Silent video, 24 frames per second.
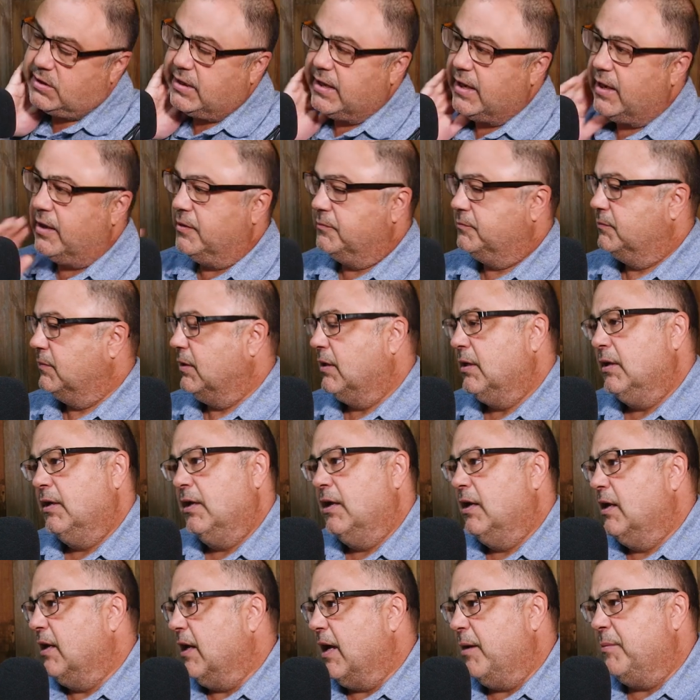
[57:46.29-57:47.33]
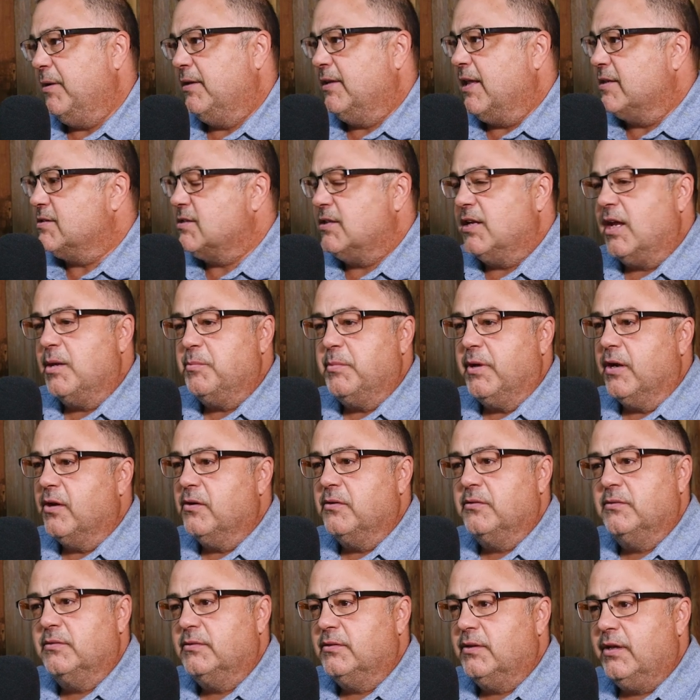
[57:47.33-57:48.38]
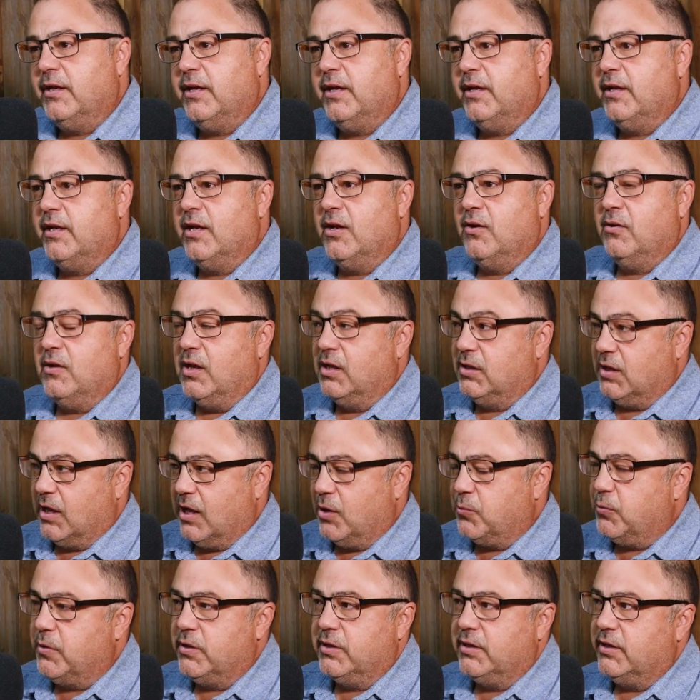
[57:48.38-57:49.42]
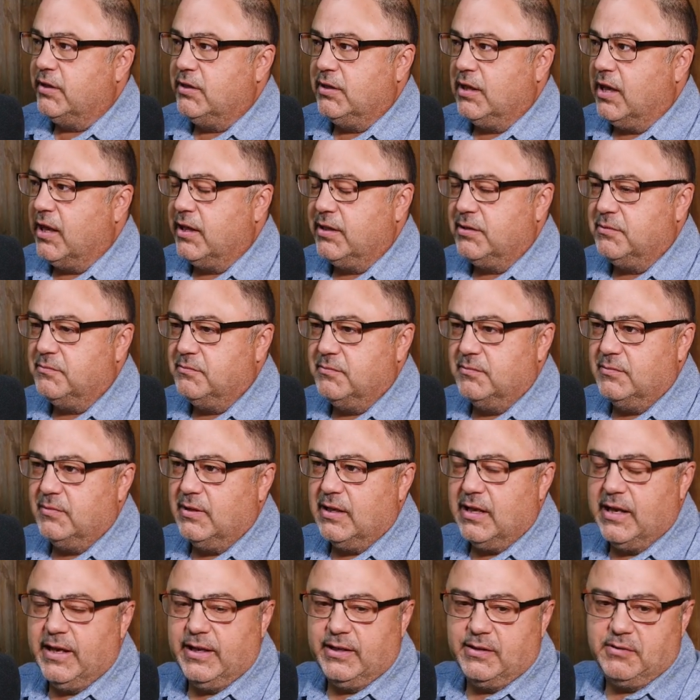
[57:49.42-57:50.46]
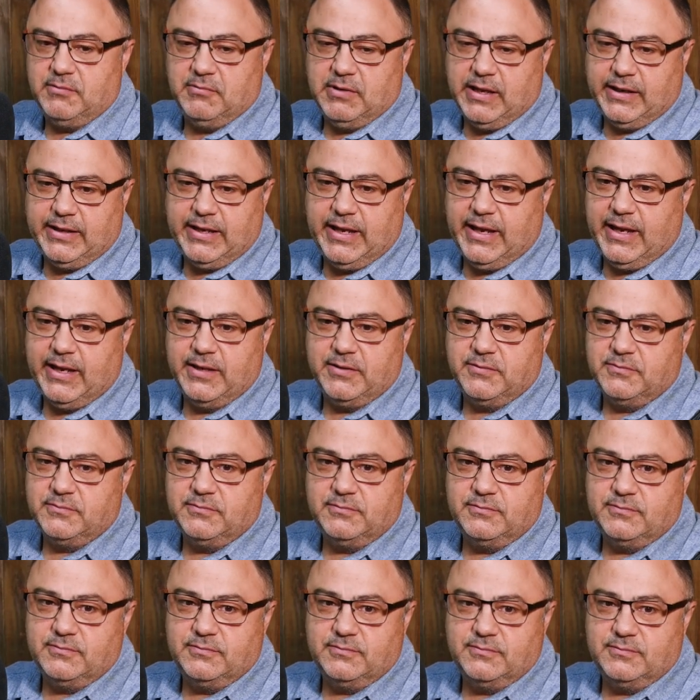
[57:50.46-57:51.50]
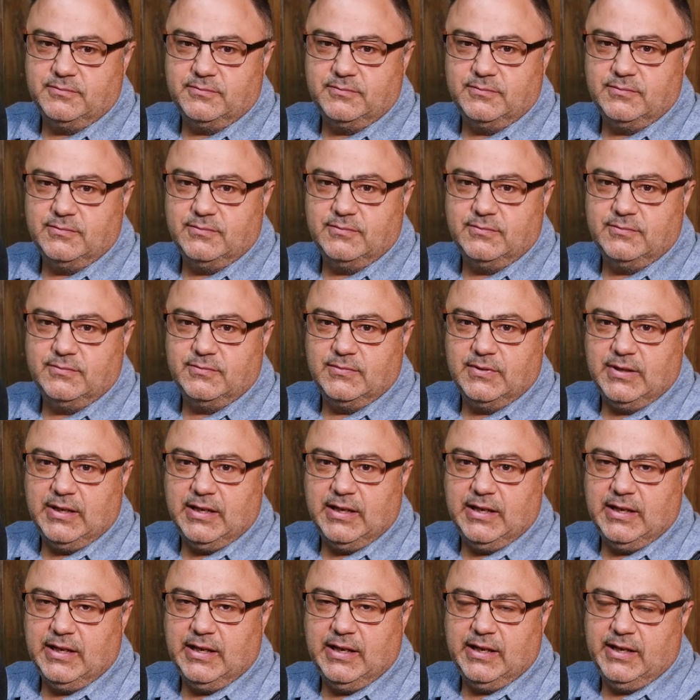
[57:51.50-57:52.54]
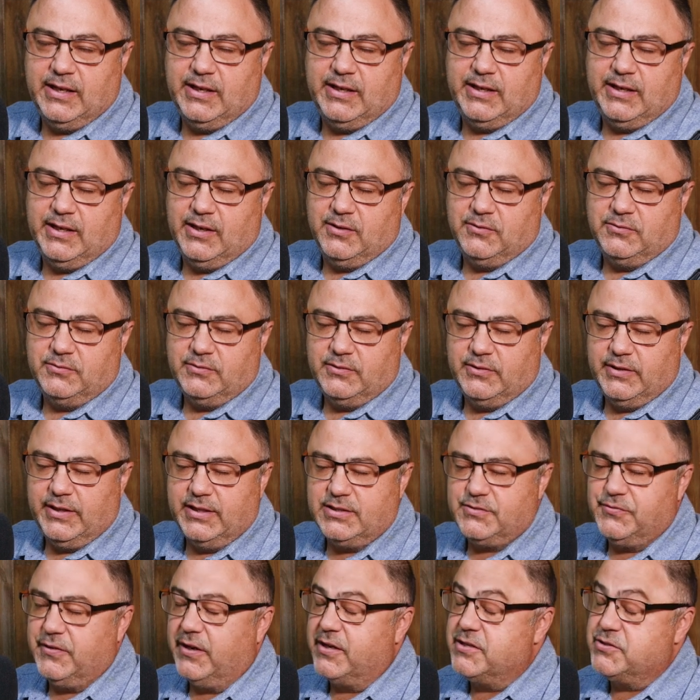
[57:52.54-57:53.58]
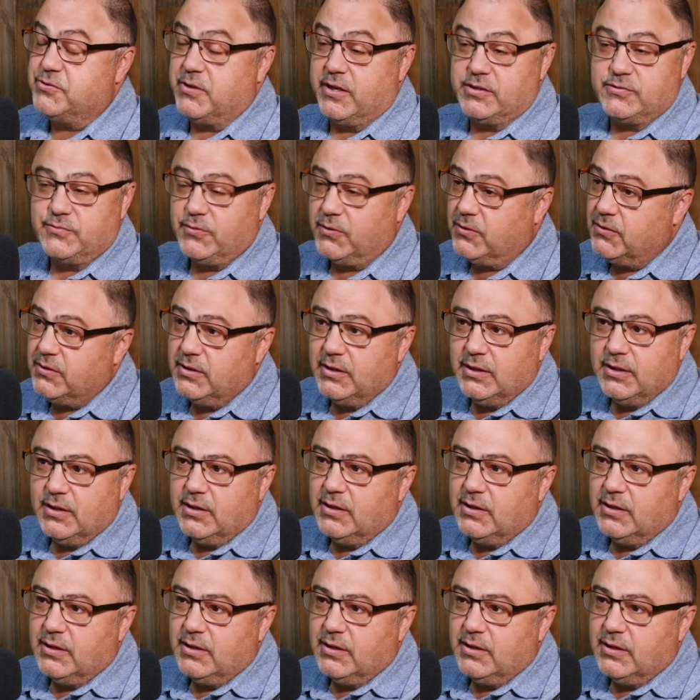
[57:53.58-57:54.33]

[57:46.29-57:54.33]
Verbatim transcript: And yeah. The food's been sitting there. I mean, that's a nightmare. Yeah, you know, I, I really, I, I, I can't, I, you know, it's very stressful.